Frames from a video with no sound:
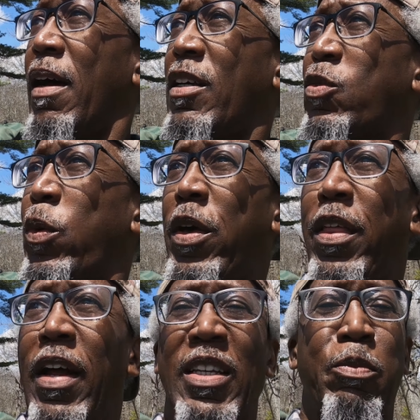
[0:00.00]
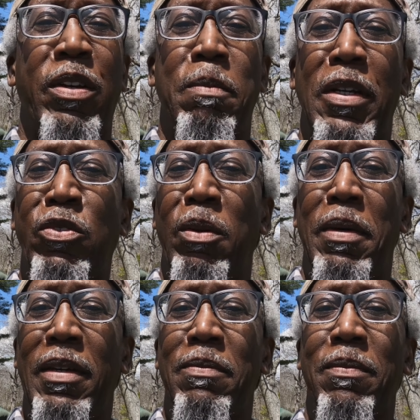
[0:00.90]
I swear that osprey has messed with
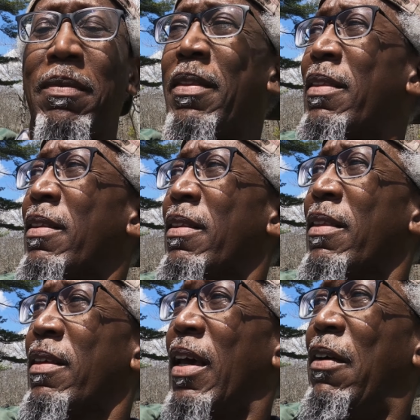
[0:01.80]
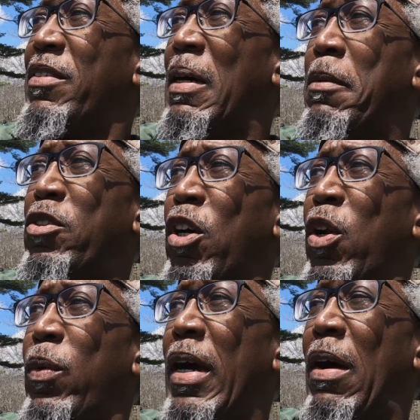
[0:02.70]
me. Every time I
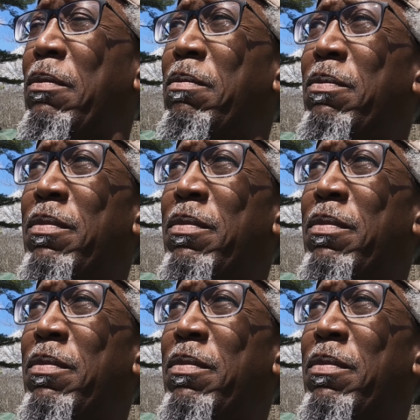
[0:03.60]
turn around,